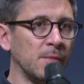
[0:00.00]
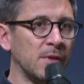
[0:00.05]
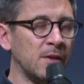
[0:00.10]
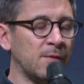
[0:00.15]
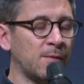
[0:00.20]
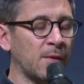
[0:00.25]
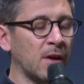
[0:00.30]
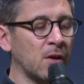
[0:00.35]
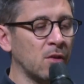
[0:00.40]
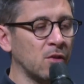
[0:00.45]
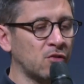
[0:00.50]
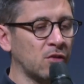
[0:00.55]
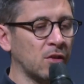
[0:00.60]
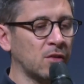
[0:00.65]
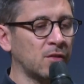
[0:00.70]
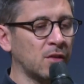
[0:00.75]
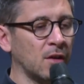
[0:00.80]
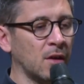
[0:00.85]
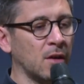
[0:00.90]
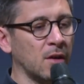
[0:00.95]
If I go
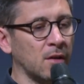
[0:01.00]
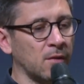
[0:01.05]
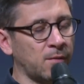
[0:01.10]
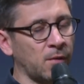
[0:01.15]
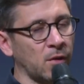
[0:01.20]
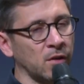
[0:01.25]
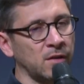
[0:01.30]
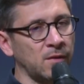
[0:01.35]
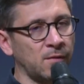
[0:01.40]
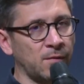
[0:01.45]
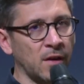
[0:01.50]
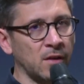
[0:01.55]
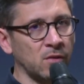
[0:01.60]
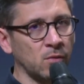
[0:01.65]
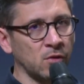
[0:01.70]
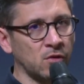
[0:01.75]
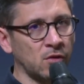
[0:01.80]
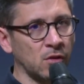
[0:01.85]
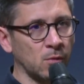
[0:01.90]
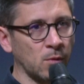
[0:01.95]
just for
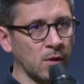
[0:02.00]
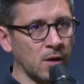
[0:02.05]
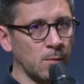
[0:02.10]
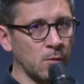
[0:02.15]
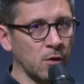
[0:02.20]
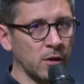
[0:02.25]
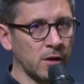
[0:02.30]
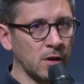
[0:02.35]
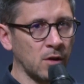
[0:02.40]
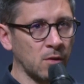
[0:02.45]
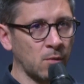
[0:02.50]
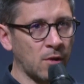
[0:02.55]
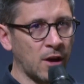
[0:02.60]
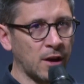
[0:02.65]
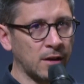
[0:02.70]
defense, which is what I'm working on